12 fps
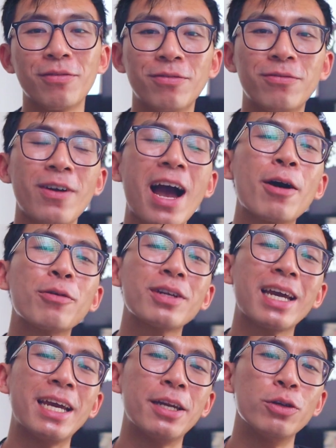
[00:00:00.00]
found
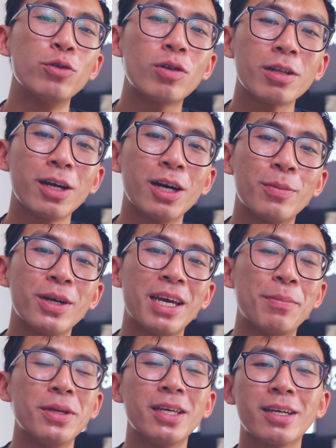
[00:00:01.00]
a new club
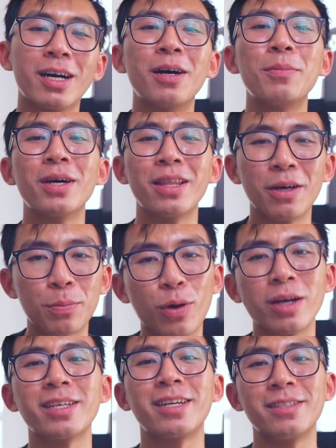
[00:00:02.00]
and become the
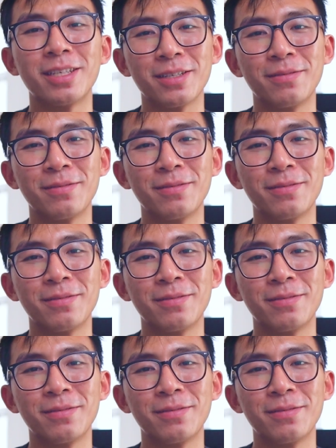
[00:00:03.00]
president.